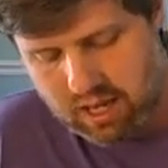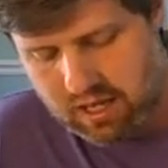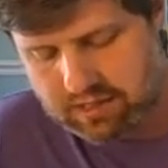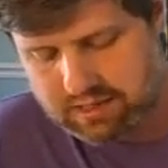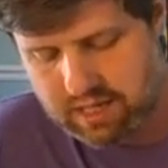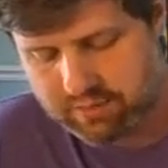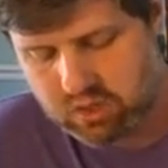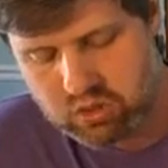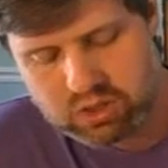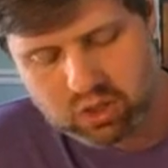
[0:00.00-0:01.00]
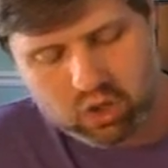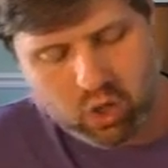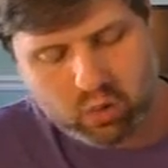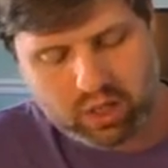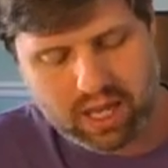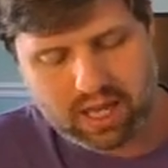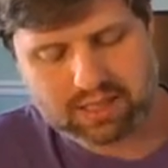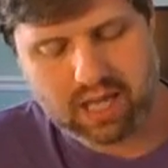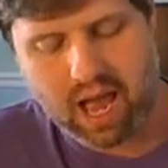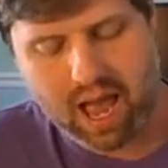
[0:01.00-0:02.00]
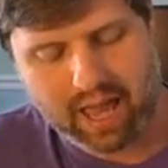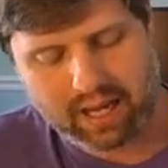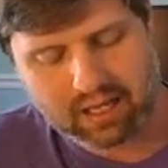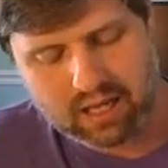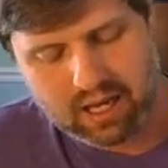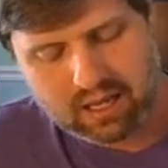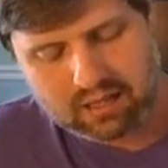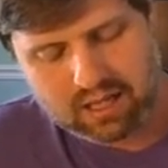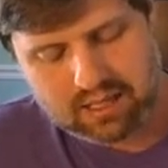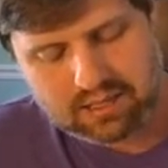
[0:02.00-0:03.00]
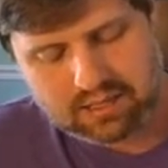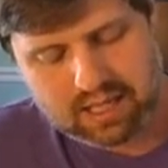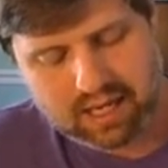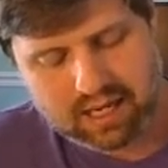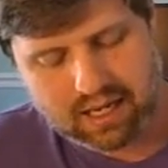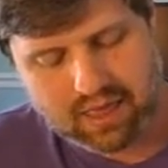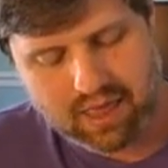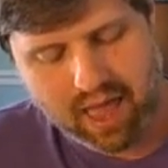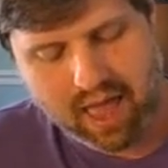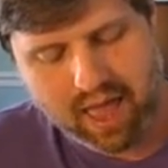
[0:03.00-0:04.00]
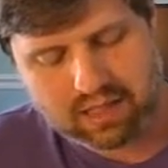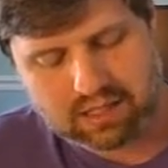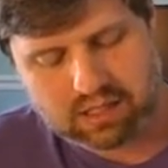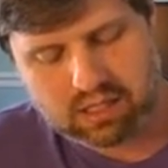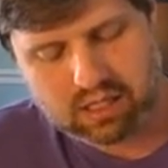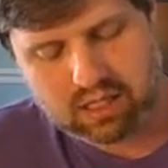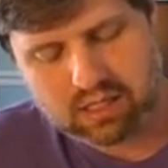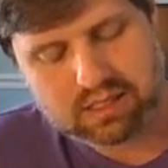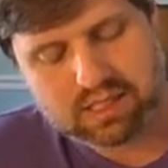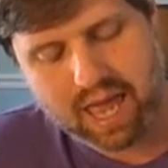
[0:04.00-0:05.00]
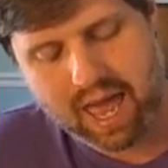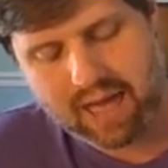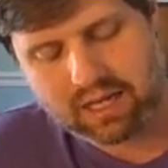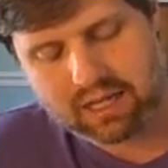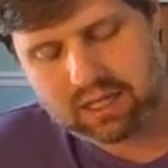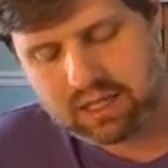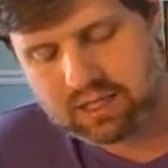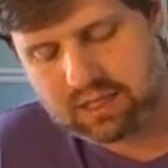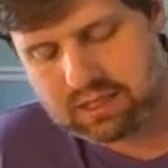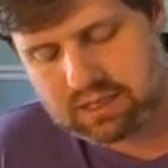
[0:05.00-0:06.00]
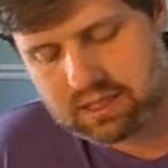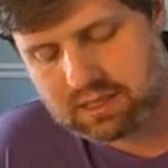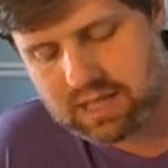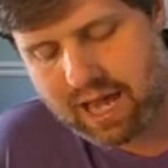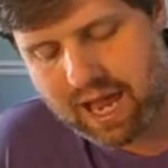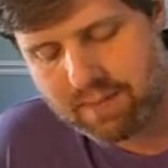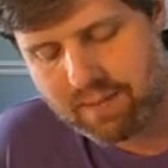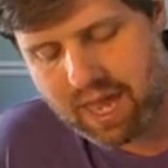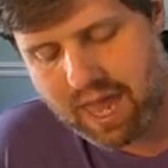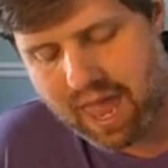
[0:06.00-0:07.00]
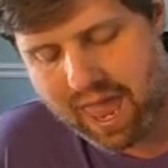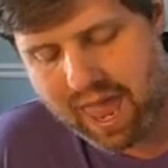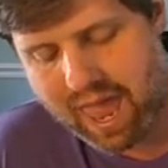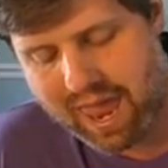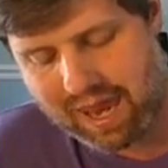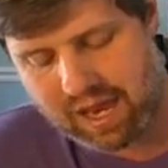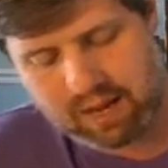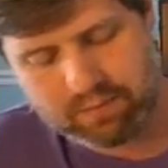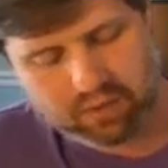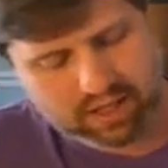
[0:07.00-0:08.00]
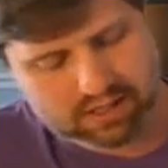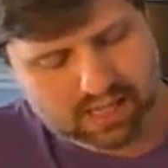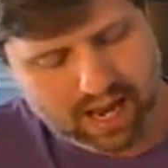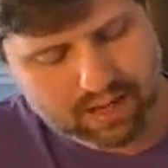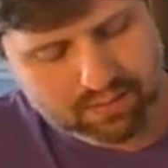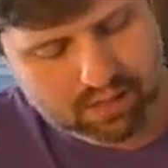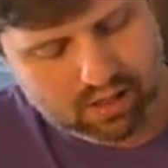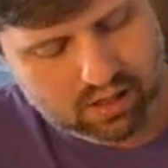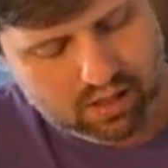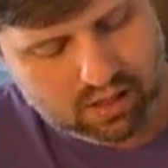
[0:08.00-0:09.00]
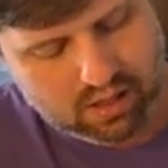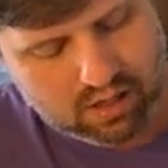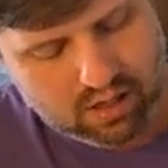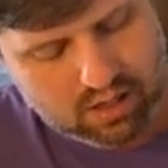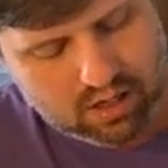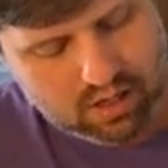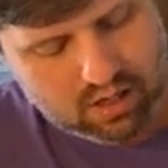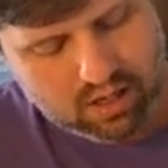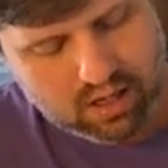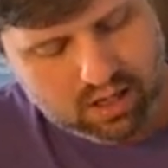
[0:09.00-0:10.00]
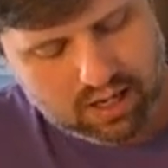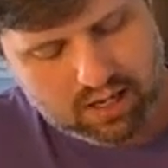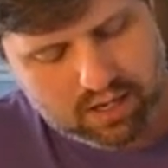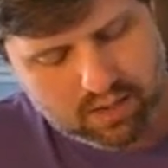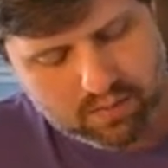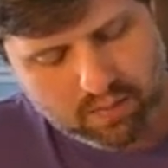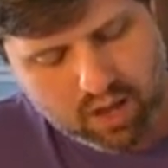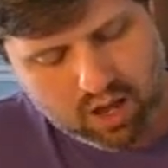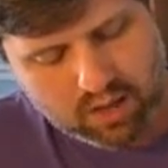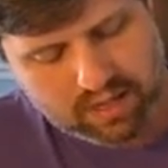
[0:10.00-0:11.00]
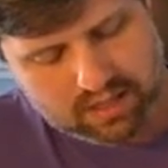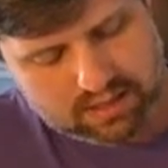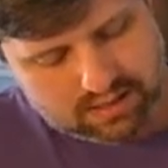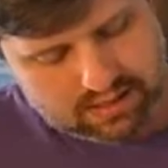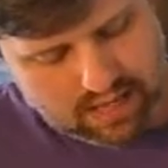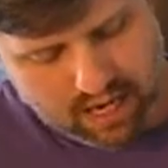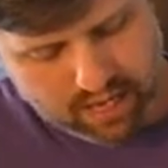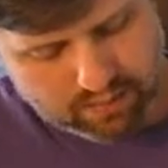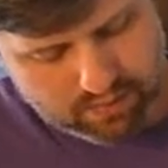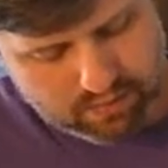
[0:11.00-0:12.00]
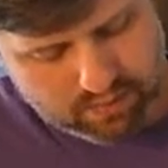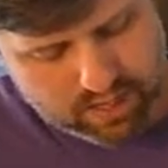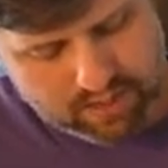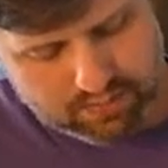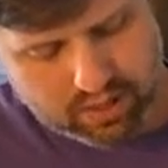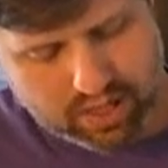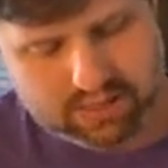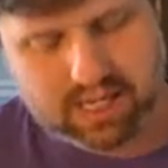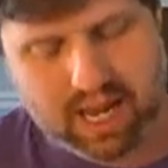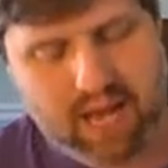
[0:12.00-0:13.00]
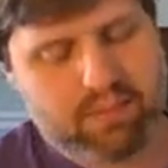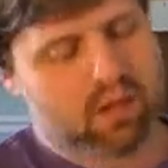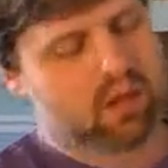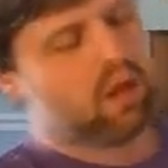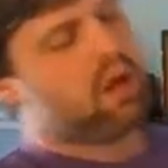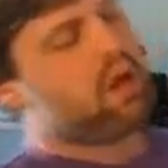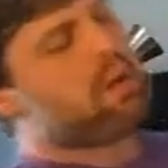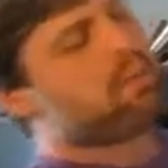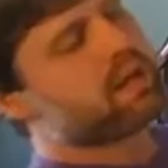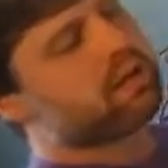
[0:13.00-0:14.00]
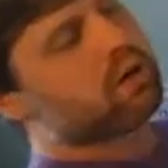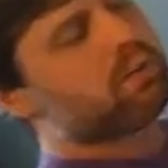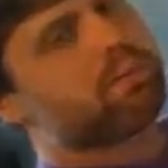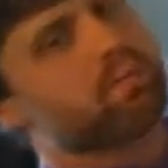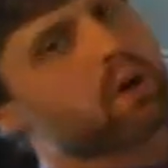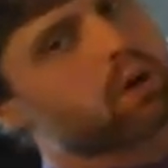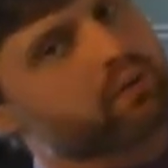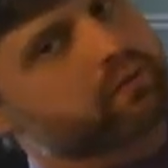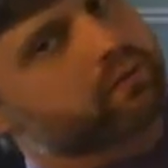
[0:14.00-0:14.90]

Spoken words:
Instead, I'm going to use a lowercase I. Let's say that Dad is type A blood type, and Mom is type B blood type, but they're both